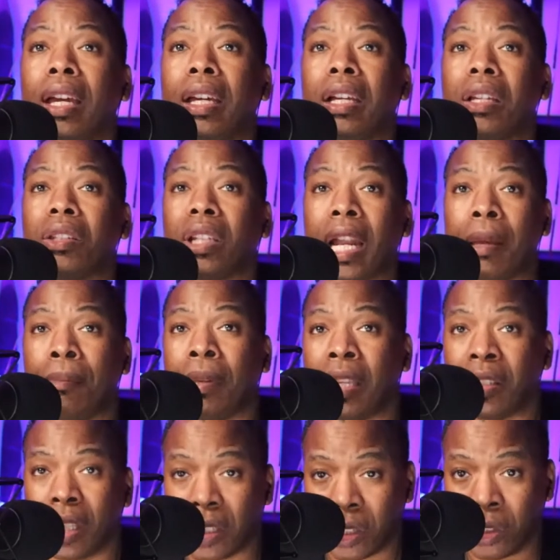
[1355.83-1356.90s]
So that means
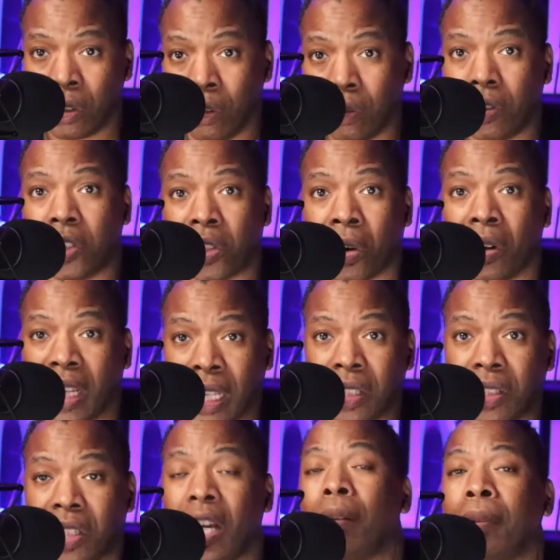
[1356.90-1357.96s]
this news short is
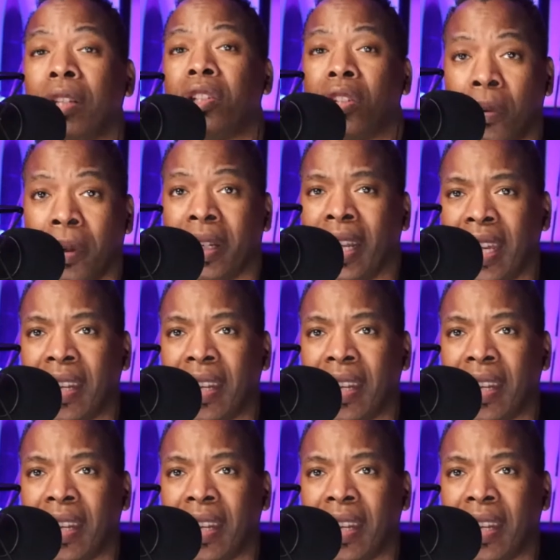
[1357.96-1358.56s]
coming to an end.